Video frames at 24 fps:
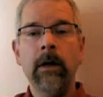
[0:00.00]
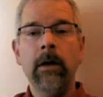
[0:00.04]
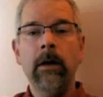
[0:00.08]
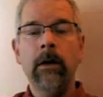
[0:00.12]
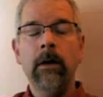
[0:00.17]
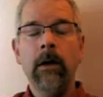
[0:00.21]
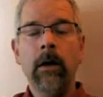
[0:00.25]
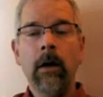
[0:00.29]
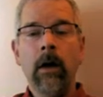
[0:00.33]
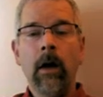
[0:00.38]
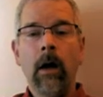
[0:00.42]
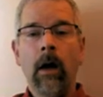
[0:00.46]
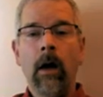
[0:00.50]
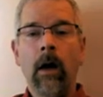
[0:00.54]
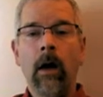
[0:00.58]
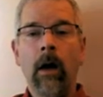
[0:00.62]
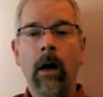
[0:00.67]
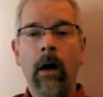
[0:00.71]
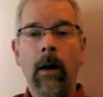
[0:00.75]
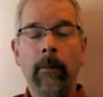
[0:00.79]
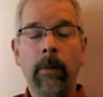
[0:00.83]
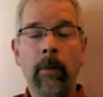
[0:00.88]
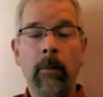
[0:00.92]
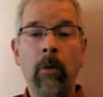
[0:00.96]
me,
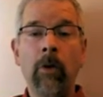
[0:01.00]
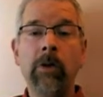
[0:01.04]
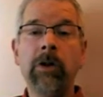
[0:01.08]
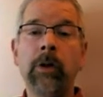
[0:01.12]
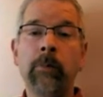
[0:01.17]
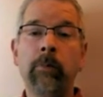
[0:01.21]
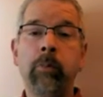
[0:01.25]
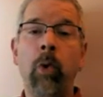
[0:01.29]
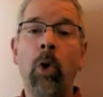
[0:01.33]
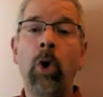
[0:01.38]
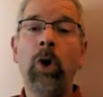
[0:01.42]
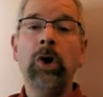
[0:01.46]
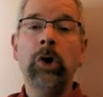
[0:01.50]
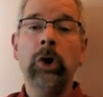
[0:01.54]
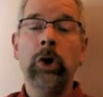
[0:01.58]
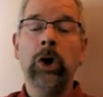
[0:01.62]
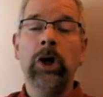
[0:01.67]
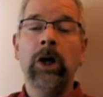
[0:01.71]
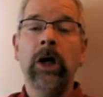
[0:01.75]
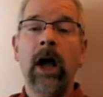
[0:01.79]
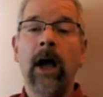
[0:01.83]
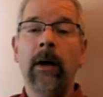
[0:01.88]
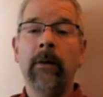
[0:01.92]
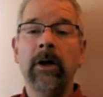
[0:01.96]
uh, but most
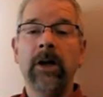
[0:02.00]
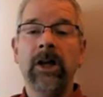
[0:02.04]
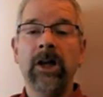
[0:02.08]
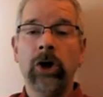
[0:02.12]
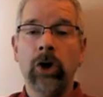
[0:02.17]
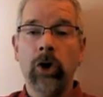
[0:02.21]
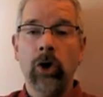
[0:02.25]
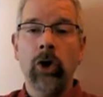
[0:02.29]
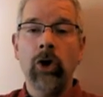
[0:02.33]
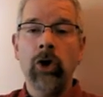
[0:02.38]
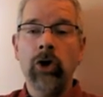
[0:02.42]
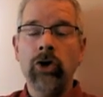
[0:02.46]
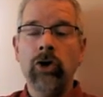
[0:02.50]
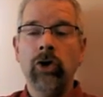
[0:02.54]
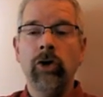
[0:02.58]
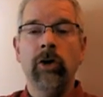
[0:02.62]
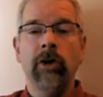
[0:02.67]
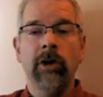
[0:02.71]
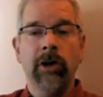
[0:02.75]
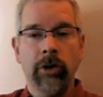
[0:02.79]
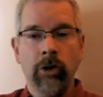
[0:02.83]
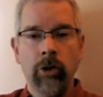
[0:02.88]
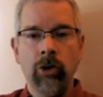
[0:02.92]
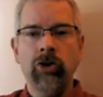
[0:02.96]
importantly, I'm going to encourage you
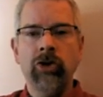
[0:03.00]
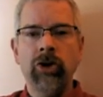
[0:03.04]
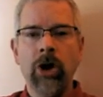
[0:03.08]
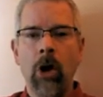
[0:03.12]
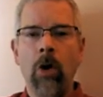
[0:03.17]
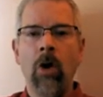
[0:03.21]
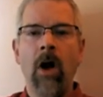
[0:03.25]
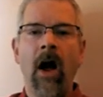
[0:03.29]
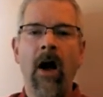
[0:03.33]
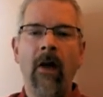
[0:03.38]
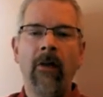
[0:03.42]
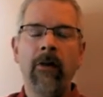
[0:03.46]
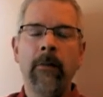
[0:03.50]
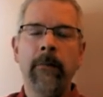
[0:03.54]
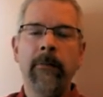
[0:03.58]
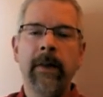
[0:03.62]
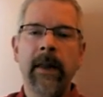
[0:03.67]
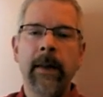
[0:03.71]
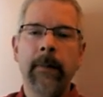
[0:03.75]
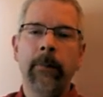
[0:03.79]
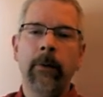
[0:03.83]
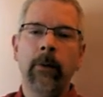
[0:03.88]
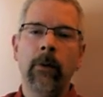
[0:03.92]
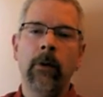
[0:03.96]
to search out other
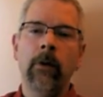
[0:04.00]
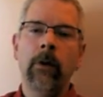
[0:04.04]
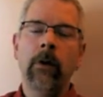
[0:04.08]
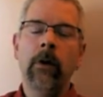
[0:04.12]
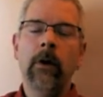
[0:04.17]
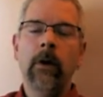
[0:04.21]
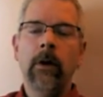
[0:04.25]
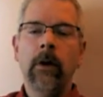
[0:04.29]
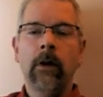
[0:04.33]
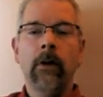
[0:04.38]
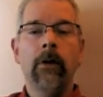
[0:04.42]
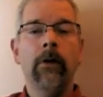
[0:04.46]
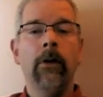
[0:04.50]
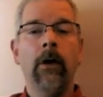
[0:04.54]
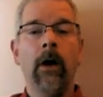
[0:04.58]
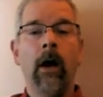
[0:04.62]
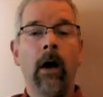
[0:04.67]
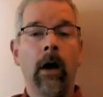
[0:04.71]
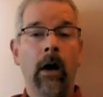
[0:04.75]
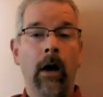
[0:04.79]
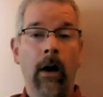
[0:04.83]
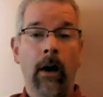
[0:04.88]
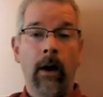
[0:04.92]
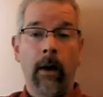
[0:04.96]
people
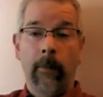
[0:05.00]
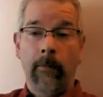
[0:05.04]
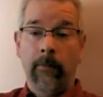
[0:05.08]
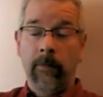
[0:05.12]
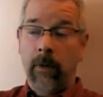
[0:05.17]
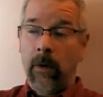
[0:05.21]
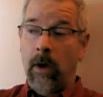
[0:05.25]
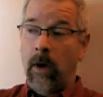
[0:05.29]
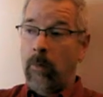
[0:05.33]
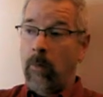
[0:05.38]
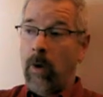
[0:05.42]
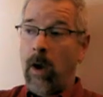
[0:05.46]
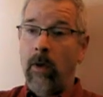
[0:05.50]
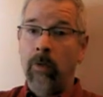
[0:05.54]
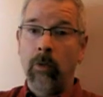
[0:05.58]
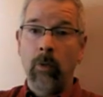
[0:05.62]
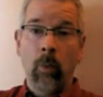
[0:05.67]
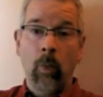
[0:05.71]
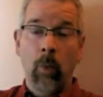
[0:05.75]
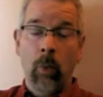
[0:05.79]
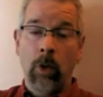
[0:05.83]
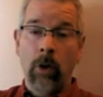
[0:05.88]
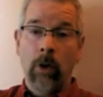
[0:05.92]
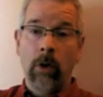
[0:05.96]
um, around the
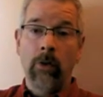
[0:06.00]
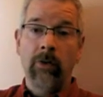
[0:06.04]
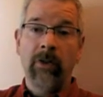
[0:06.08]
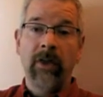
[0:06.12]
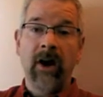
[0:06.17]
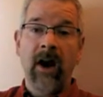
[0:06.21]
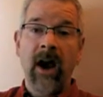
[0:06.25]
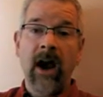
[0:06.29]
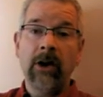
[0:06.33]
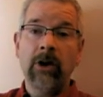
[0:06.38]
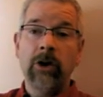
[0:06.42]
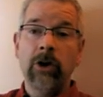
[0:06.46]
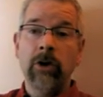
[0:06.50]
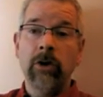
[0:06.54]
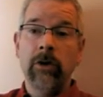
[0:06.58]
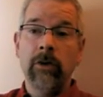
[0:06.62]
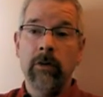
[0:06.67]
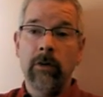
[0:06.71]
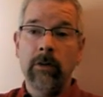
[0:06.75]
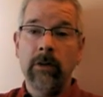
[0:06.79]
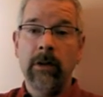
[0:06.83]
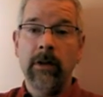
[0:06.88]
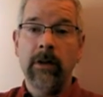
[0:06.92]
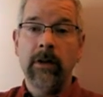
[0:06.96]
world that are actually
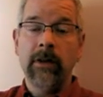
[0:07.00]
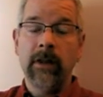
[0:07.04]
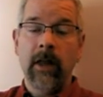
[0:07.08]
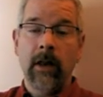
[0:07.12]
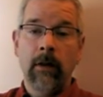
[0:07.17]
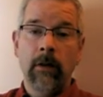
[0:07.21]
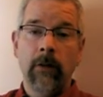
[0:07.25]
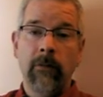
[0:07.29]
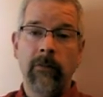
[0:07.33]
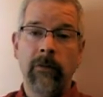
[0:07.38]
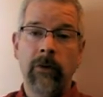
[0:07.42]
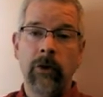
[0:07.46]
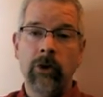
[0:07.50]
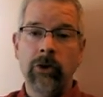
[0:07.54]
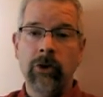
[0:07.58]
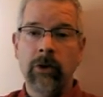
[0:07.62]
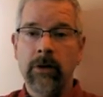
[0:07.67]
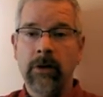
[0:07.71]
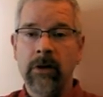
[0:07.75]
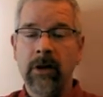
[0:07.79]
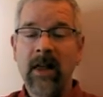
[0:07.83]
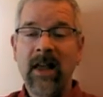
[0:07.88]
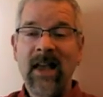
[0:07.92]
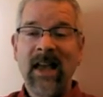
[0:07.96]
using
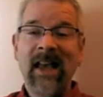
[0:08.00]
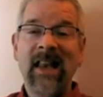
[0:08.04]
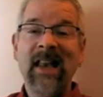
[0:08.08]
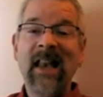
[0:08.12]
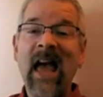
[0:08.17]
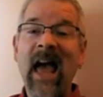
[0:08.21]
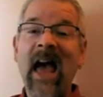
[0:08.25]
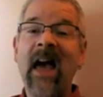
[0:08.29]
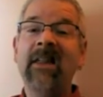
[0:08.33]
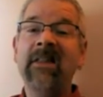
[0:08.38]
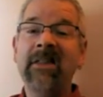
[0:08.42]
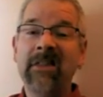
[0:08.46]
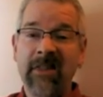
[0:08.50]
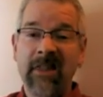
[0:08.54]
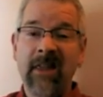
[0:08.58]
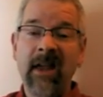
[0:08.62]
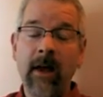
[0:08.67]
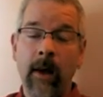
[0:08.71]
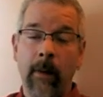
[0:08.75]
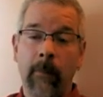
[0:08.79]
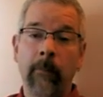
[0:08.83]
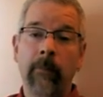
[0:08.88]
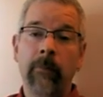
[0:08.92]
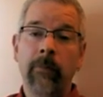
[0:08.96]
centrifuges, and ask
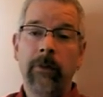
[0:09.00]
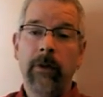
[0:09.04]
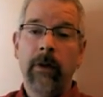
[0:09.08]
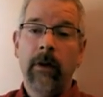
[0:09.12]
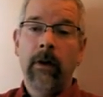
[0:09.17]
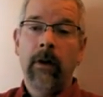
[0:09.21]
them